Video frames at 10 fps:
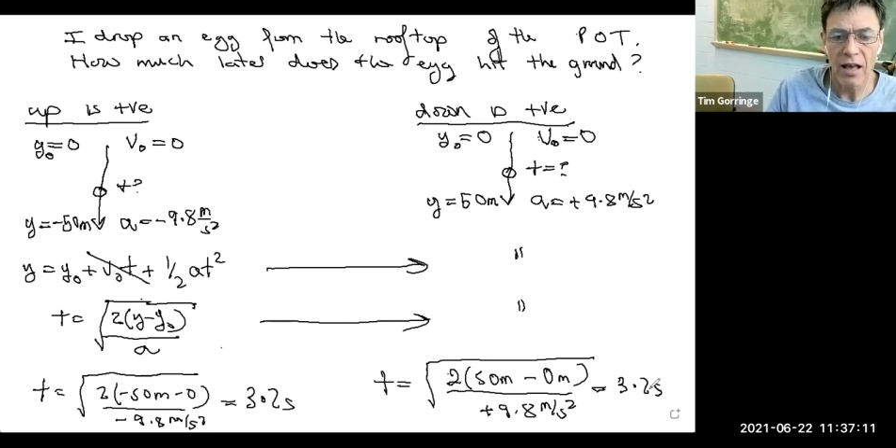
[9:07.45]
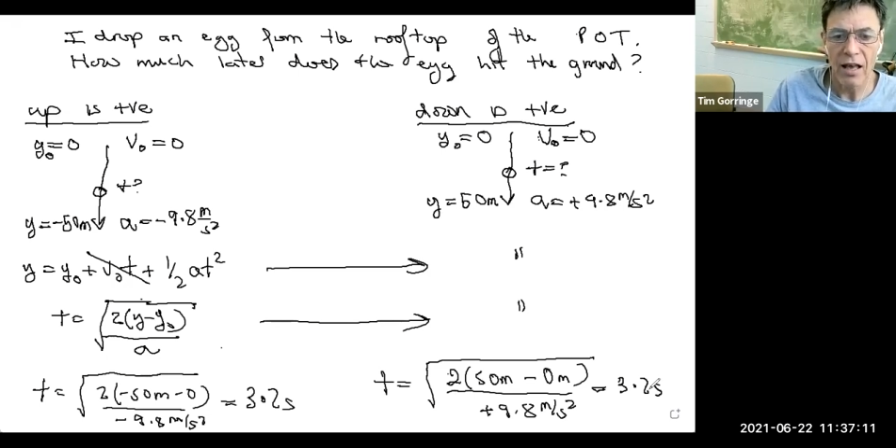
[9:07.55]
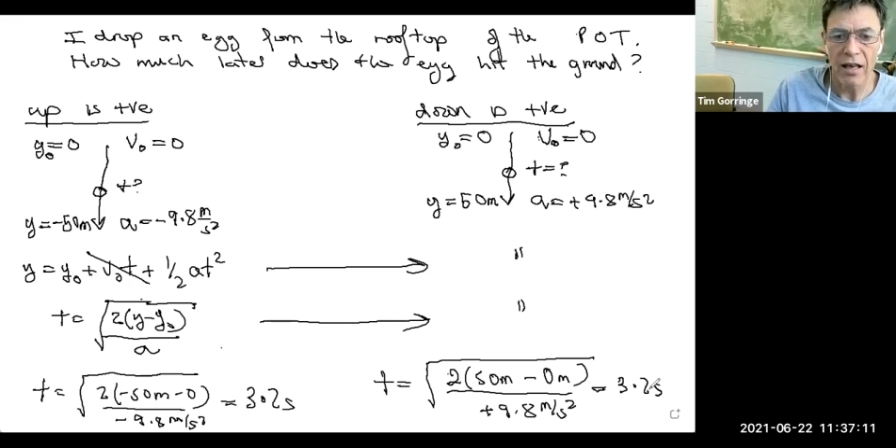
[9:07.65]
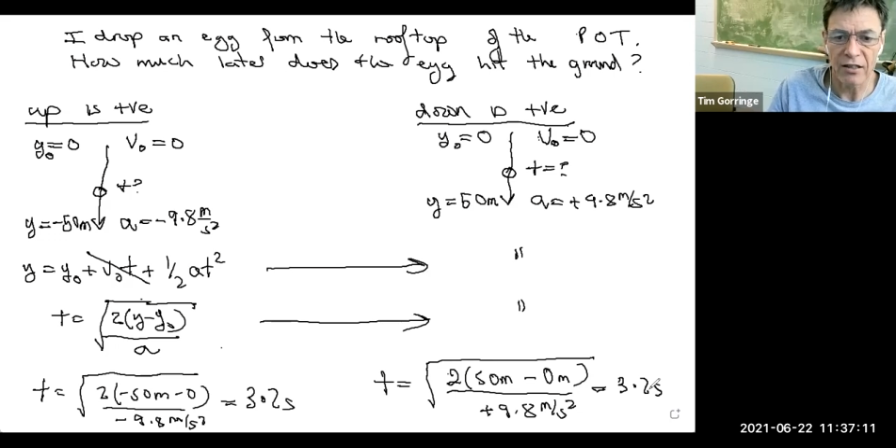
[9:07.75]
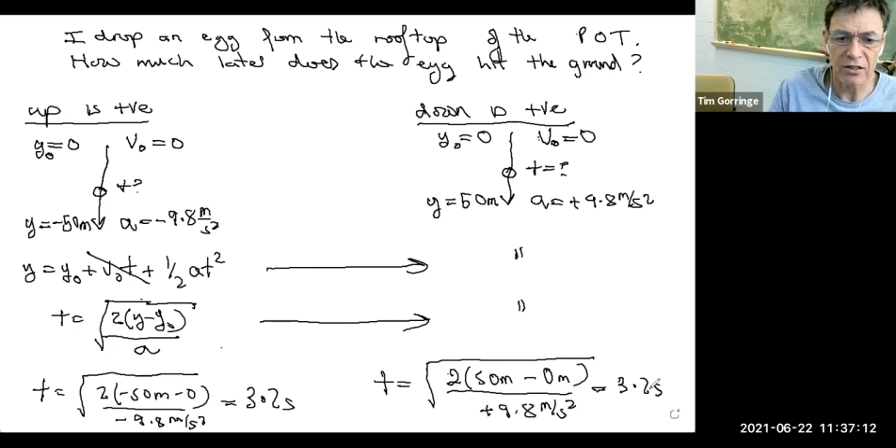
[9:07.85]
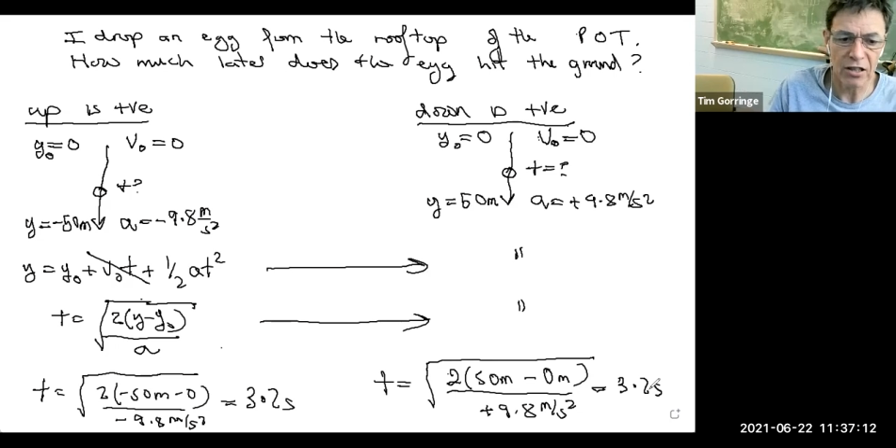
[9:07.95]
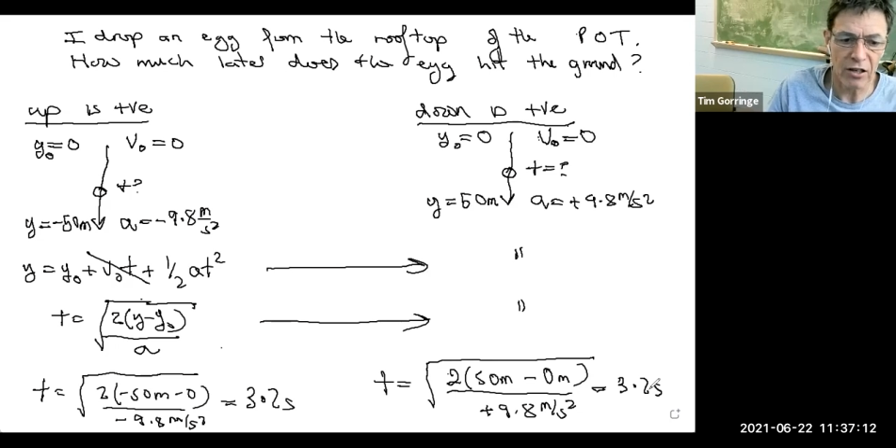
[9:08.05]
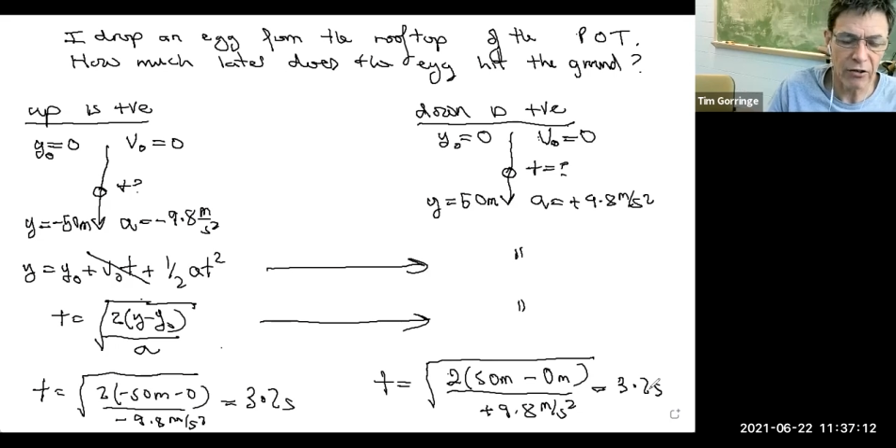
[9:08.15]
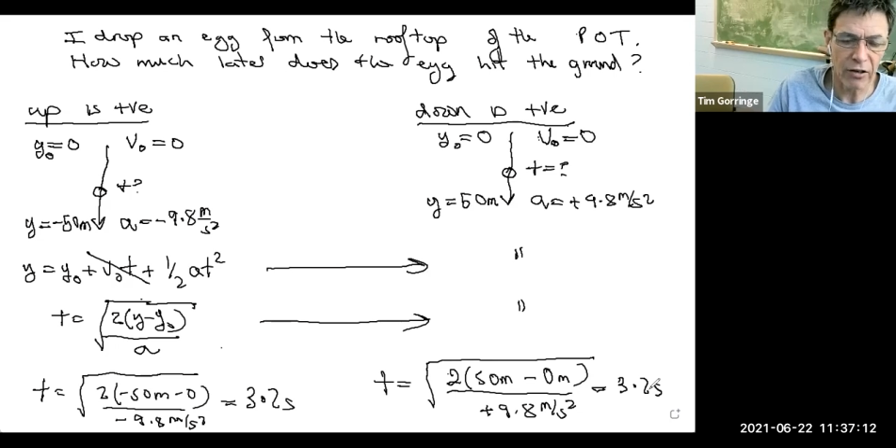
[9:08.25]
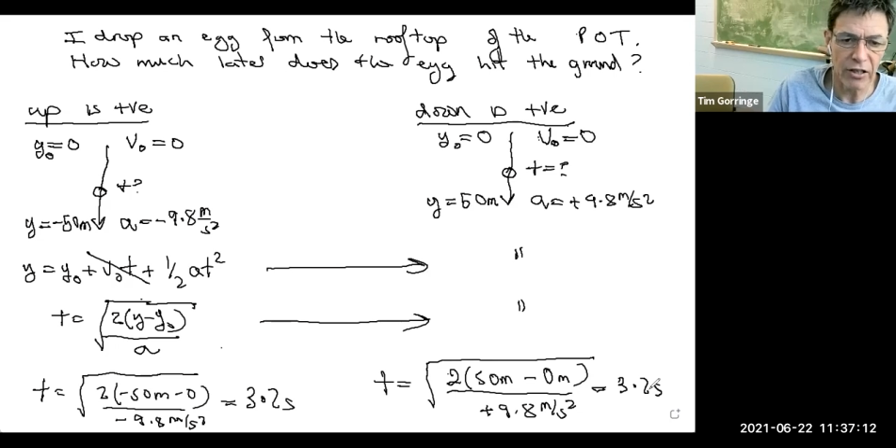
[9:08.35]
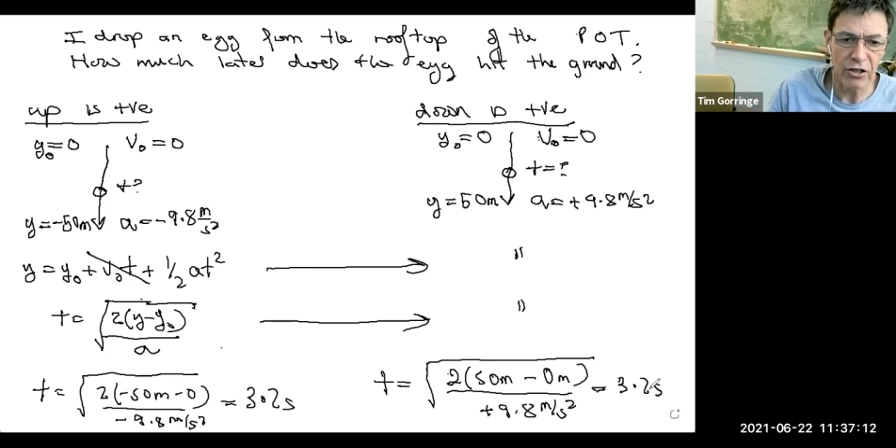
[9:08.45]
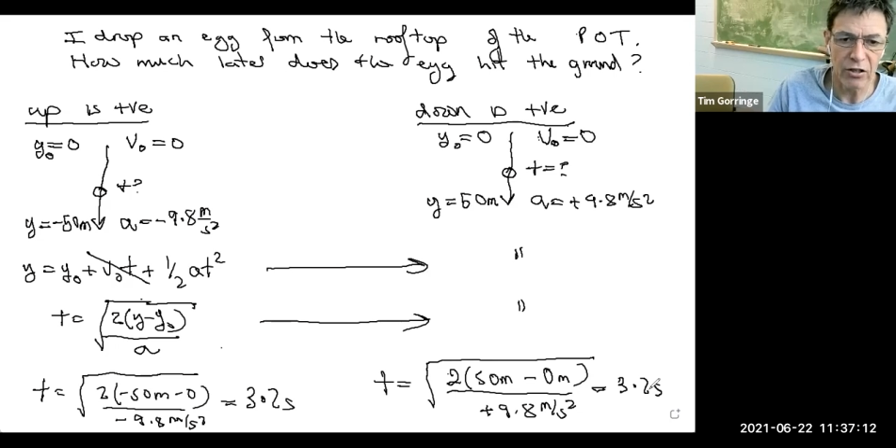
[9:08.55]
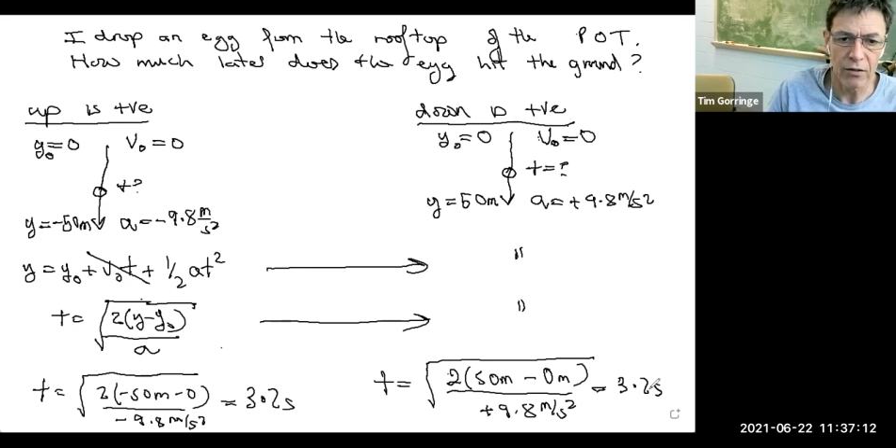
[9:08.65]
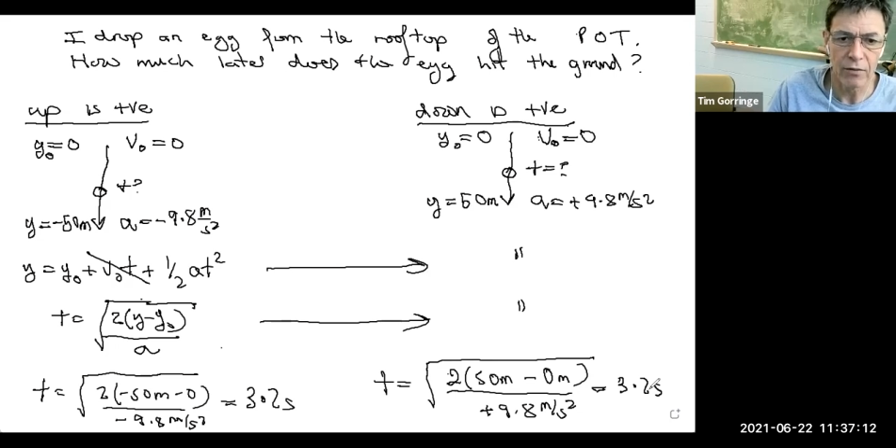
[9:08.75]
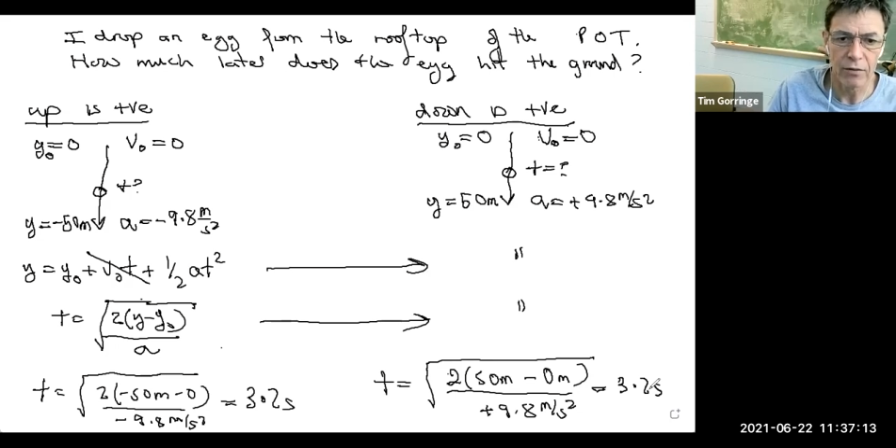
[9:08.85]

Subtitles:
acceleration